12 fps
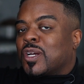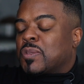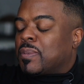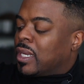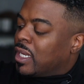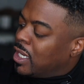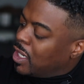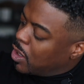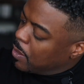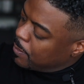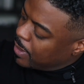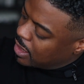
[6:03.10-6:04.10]
much being
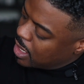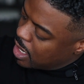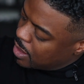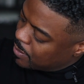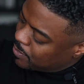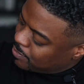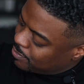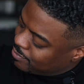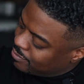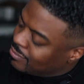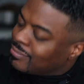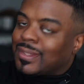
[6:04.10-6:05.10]
here, but um,
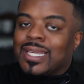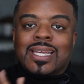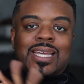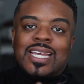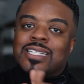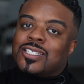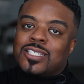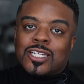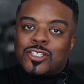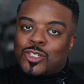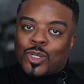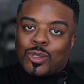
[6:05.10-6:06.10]
it's,
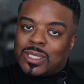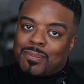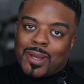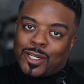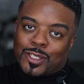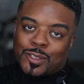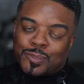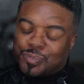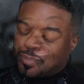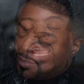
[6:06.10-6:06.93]
it's totally minor.